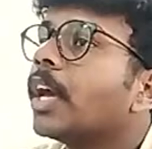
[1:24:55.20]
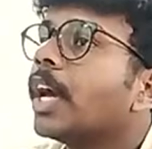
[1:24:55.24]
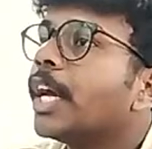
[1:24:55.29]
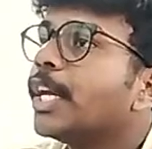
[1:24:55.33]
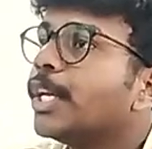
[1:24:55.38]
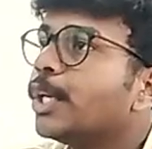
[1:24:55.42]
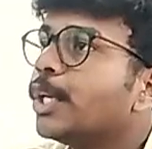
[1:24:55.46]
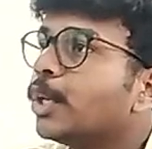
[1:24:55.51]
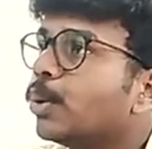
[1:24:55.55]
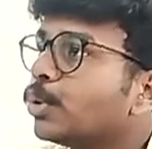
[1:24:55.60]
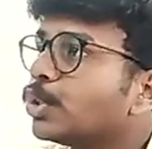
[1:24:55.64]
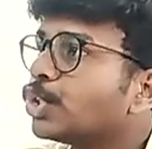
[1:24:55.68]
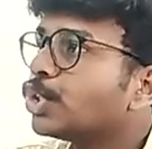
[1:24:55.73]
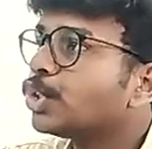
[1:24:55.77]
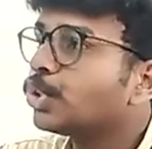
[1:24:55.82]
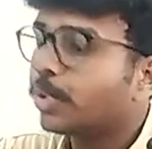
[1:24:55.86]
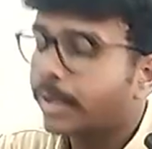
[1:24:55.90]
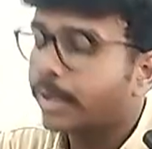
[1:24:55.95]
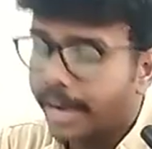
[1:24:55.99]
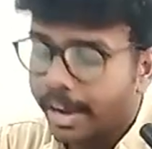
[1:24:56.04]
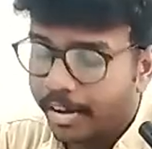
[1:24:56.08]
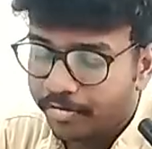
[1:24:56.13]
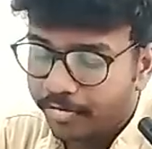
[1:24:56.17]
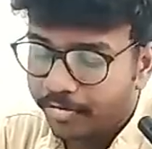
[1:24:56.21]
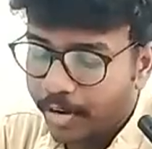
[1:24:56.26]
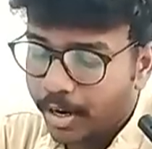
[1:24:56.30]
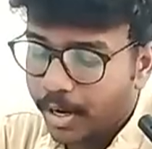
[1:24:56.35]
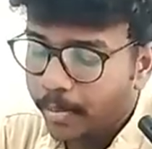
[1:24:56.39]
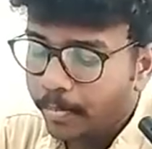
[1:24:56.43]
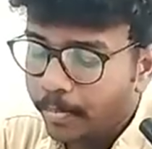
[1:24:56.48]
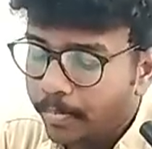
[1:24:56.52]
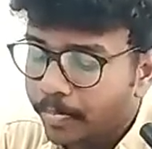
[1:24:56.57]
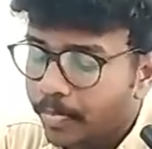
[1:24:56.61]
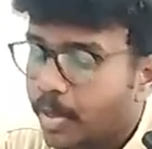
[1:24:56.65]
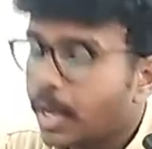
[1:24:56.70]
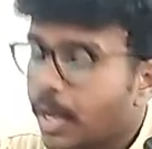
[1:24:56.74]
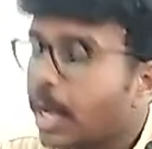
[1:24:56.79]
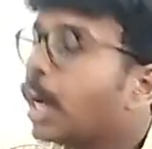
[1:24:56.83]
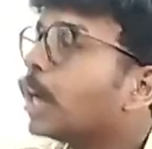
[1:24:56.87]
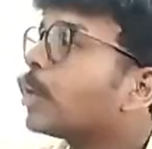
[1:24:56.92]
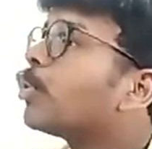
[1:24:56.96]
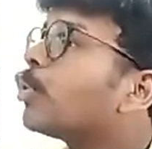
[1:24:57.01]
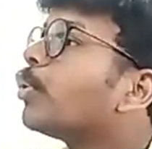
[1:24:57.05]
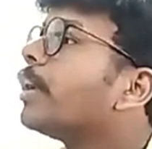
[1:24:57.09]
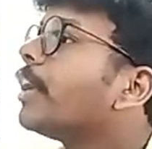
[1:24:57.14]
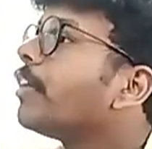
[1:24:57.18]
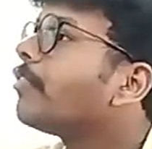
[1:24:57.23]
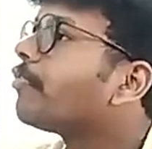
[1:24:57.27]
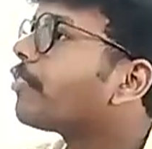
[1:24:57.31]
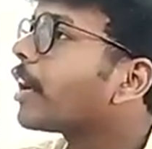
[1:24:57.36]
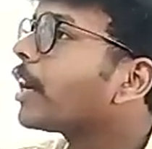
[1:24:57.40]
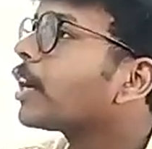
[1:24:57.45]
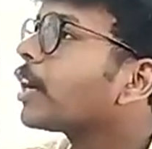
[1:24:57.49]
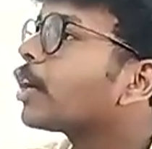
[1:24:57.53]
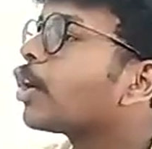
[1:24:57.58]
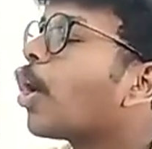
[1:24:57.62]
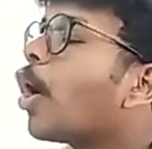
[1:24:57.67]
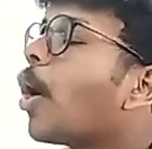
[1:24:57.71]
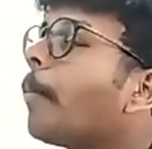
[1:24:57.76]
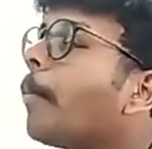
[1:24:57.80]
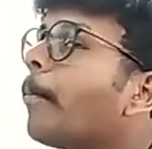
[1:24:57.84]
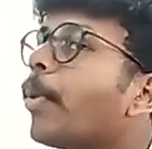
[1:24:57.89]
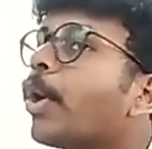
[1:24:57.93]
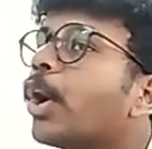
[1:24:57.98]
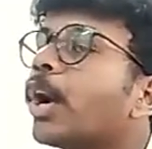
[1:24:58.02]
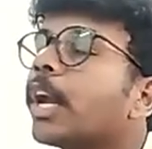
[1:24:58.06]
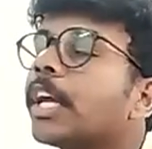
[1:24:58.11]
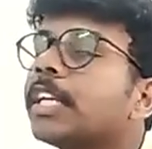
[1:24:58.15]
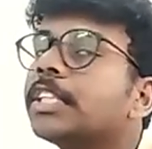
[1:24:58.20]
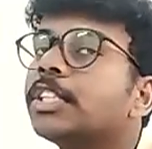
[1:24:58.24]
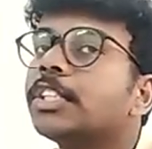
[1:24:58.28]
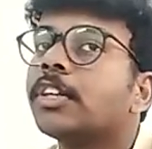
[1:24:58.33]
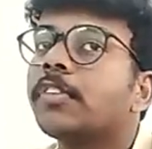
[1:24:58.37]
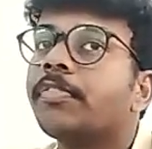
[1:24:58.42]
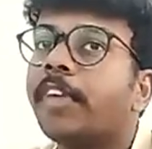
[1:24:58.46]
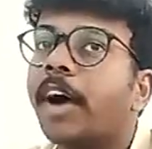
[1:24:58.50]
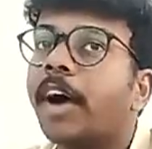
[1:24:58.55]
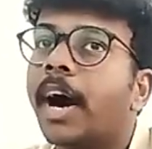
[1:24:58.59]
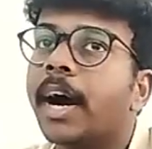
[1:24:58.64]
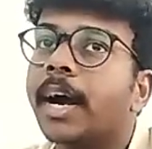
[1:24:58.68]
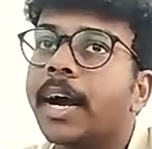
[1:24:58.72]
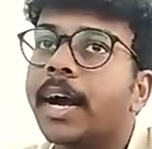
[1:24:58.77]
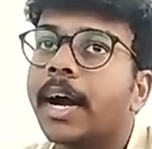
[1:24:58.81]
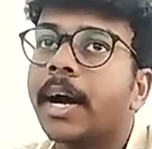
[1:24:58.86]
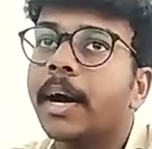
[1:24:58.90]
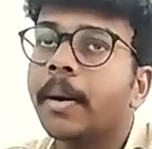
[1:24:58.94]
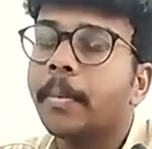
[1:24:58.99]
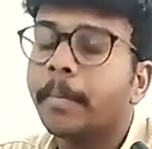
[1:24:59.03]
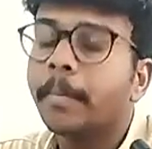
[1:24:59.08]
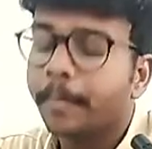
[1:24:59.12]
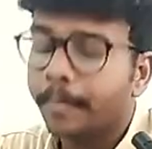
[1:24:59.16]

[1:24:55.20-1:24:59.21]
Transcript: used to refer to different components of hunger,